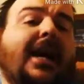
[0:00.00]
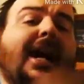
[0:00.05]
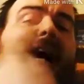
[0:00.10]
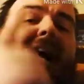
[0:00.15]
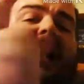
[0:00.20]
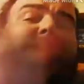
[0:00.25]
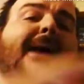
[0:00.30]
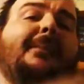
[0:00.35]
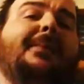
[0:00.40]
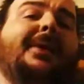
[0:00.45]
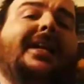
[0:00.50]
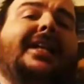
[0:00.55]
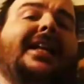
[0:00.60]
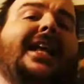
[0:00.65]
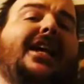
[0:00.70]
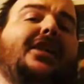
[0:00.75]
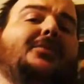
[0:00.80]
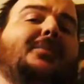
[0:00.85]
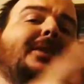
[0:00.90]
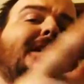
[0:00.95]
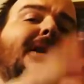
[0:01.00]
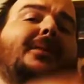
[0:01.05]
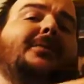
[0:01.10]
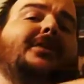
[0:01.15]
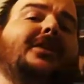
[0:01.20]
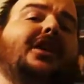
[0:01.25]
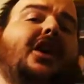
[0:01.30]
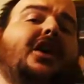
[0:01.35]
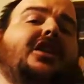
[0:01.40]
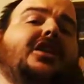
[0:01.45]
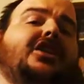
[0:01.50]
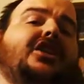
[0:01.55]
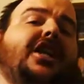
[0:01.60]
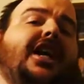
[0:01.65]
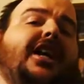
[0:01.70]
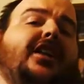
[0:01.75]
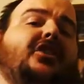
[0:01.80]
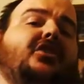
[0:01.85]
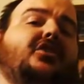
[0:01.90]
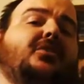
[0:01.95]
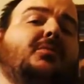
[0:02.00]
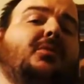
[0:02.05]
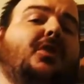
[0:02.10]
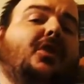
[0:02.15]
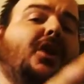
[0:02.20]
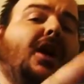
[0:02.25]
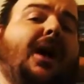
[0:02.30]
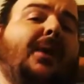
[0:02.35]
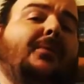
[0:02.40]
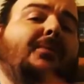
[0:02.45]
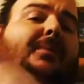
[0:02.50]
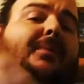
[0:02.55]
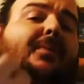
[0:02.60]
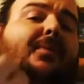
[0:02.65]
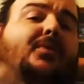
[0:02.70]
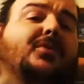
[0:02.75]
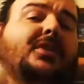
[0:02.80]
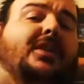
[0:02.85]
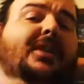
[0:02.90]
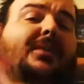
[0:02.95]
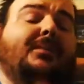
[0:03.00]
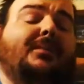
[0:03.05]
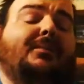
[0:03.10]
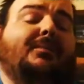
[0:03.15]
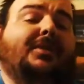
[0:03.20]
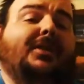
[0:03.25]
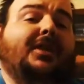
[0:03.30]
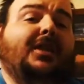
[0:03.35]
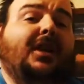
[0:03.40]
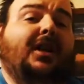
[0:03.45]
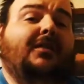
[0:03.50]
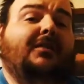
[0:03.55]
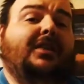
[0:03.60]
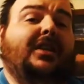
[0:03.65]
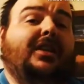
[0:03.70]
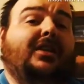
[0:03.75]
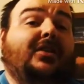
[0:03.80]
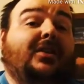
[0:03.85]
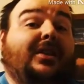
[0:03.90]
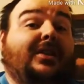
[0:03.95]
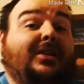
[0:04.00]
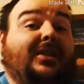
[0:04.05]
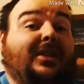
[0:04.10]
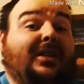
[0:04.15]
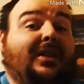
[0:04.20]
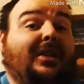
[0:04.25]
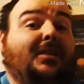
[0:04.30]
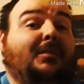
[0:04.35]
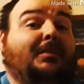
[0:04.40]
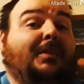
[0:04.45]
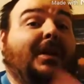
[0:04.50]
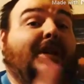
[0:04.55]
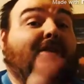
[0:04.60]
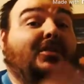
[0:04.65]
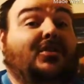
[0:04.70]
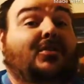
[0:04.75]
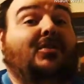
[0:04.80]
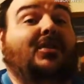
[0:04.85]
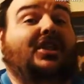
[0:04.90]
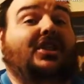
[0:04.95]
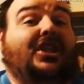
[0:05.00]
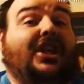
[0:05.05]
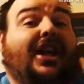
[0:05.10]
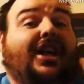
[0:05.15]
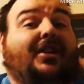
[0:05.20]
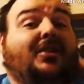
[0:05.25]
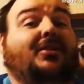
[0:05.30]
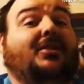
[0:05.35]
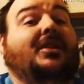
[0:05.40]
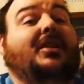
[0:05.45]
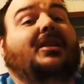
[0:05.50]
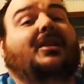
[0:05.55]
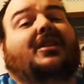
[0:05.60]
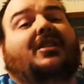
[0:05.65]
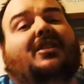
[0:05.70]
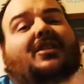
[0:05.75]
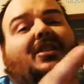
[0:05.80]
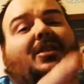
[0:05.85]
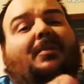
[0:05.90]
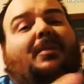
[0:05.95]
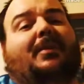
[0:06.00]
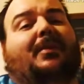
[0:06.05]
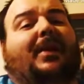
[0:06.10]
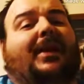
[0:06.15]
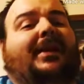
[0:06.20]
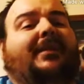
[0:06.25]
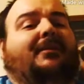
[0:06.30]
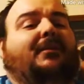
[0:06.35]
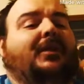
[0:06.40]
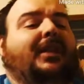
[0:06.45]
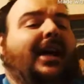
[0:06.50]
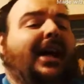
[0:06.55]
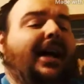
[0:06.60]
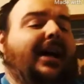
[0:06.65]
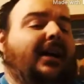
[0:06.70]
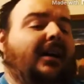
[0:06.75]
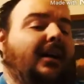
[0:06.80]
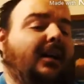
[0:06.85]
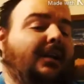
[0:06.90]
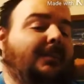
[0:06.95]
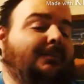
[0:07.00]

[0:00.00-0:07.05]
I got a big announcement coming on the channel tomorrow. I will be posting a video here in a little bit to the channel. So I'll be waiting for that.